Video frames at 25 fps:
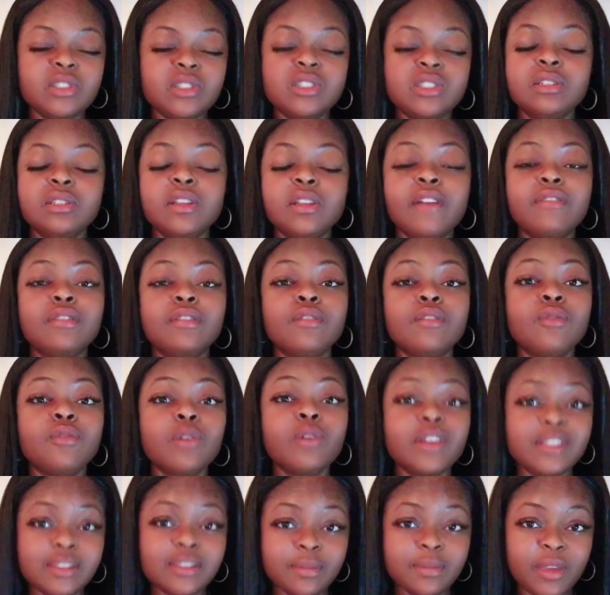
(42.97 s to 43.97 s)
She left a
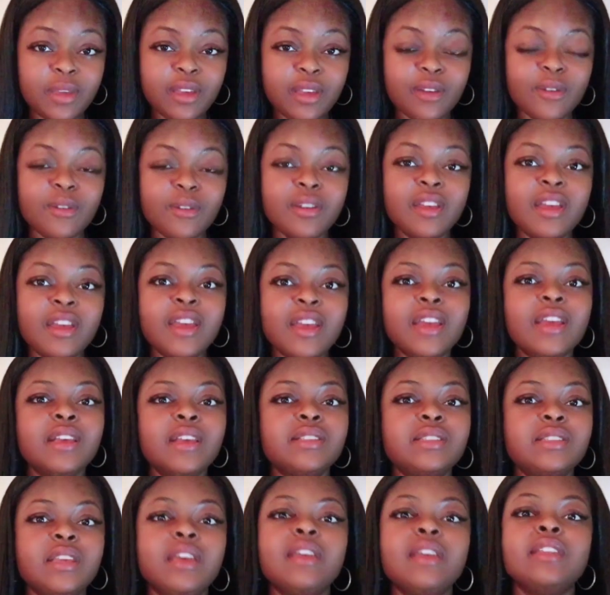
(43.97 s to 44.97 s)
voicemail
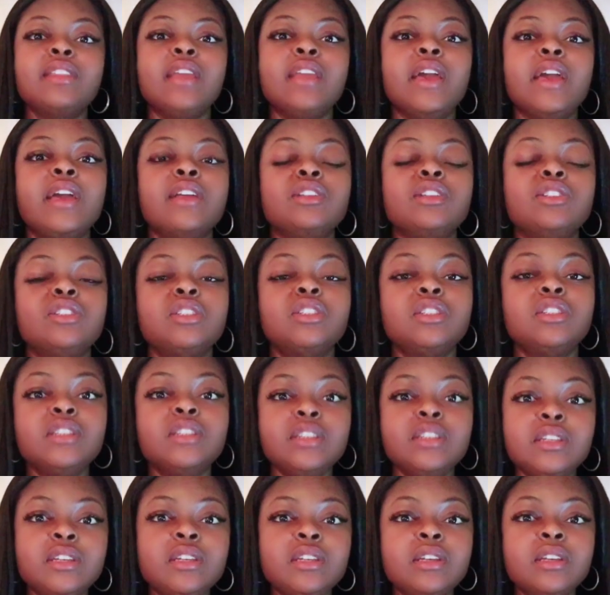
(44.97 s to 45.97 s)
saying that
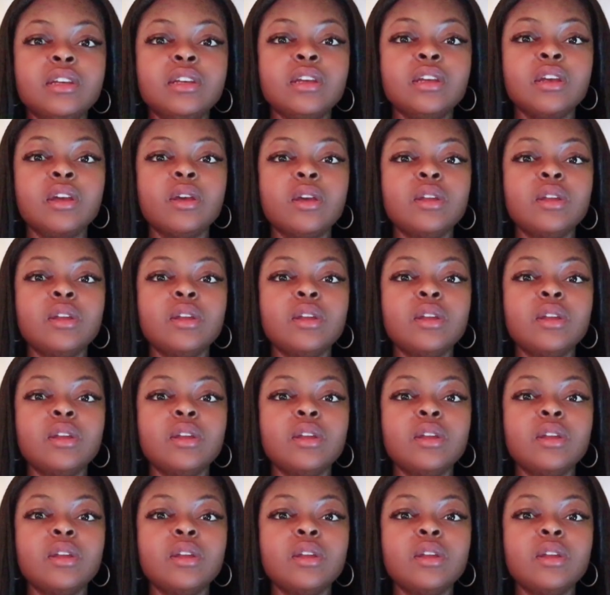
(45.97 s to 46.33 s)
she